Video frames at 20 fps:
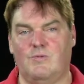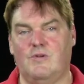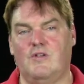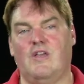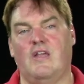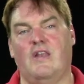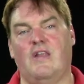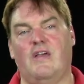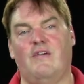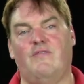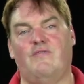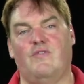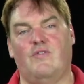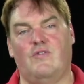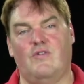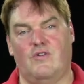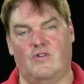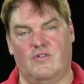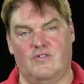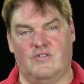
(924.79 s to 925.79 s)
We can have
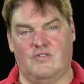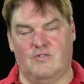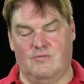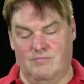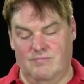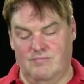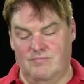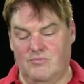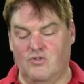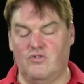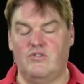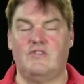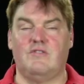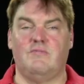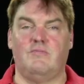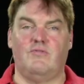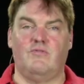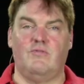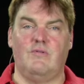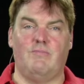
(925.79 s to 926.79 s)
also
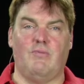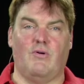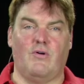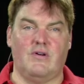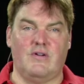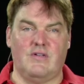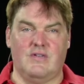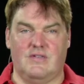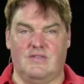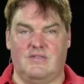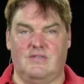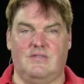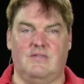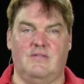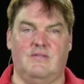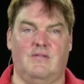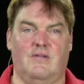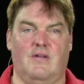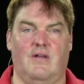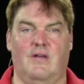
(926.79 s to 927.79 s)
multiple reporters
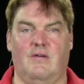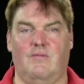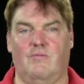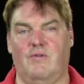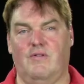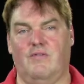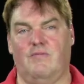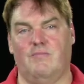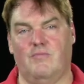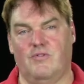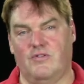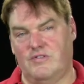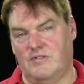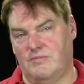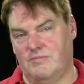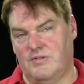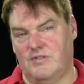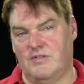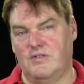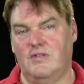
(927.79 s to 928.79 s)
with
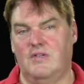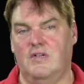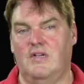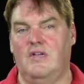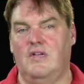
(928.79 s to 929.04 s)
multiple